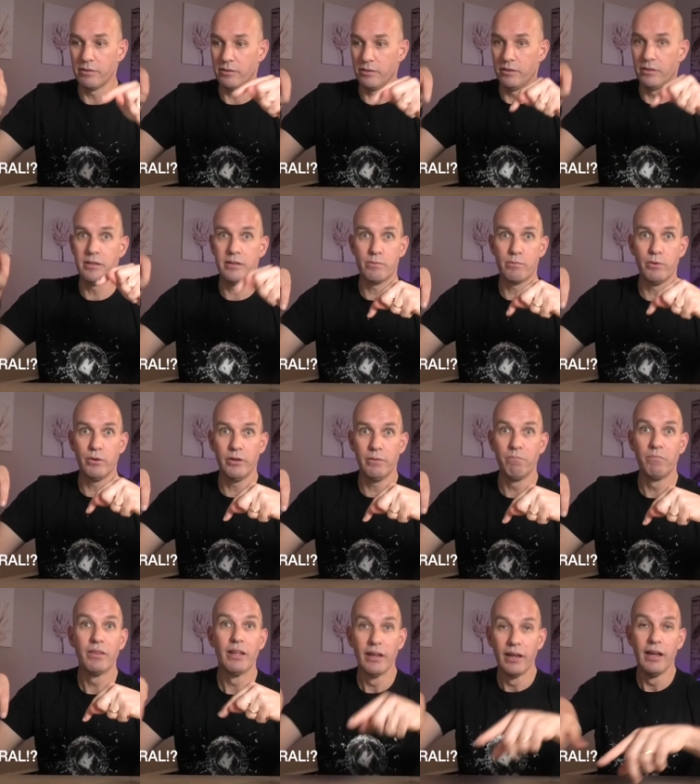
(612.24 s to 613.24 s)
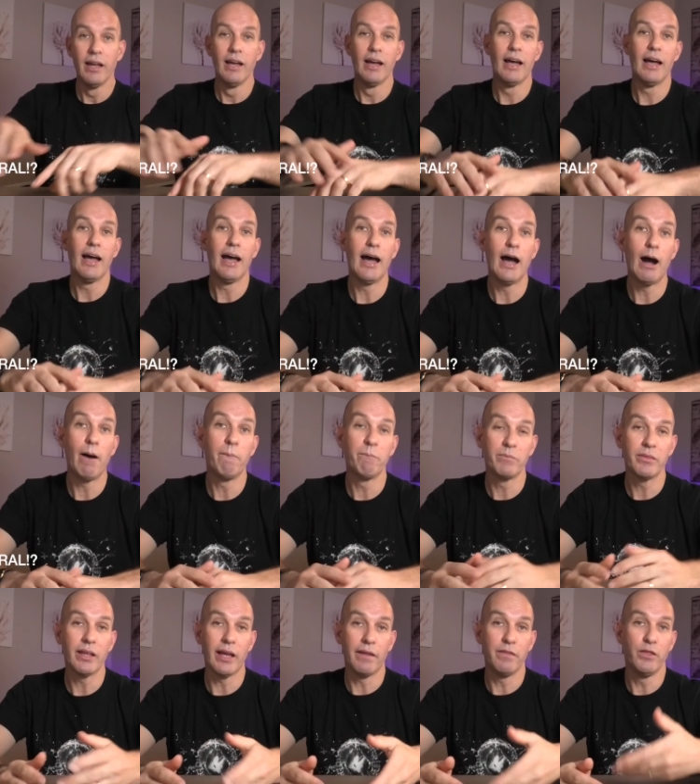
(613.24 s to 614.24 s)
this word? Um,
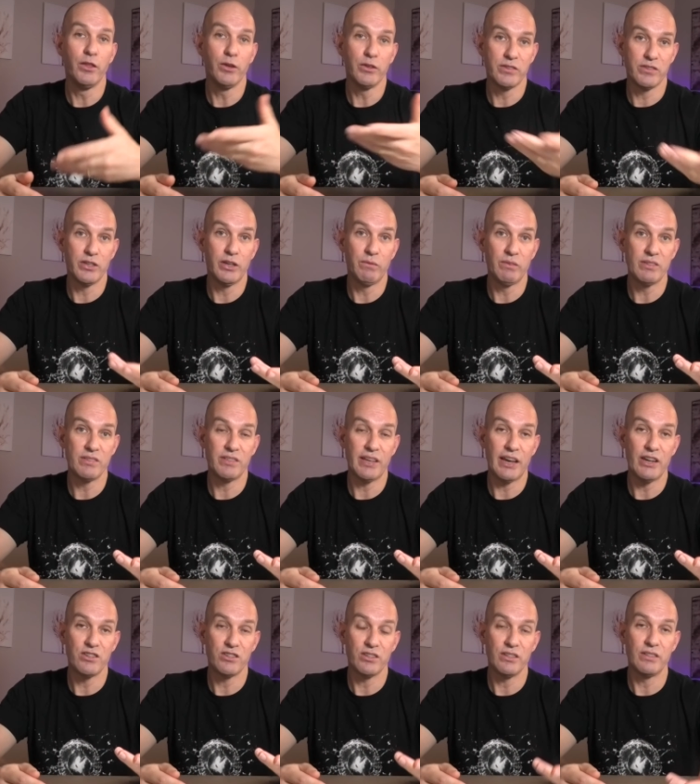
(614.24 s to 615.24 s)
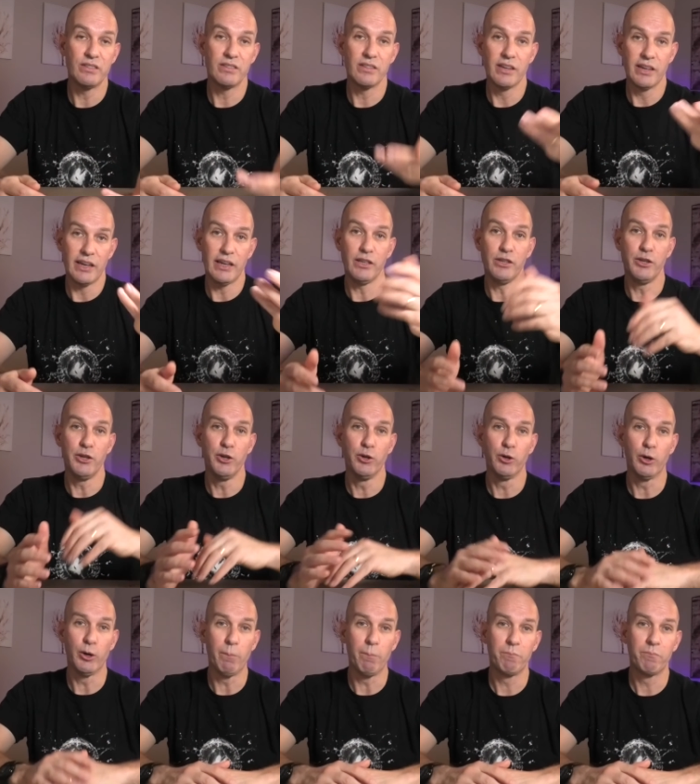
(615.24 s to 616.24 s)
at the service stations in
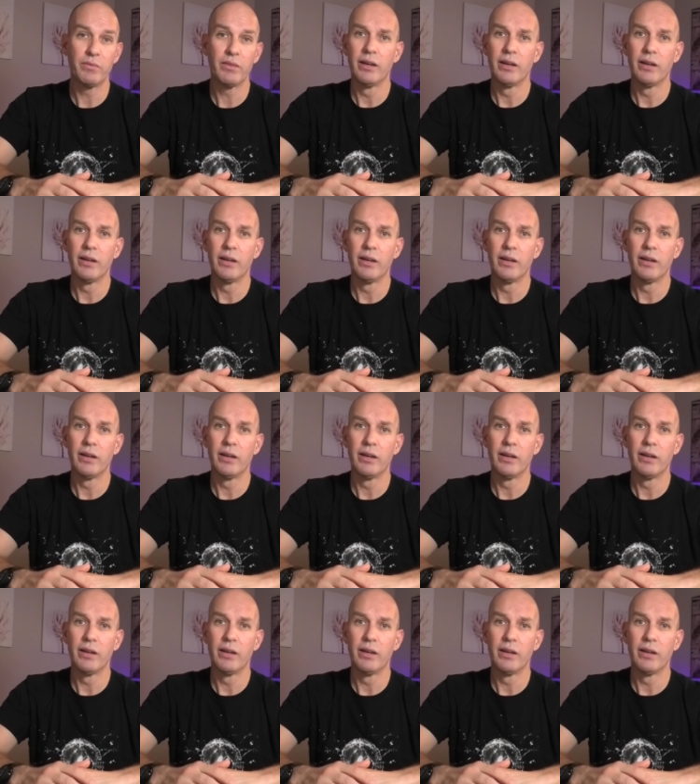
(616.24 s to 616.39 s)
Europe.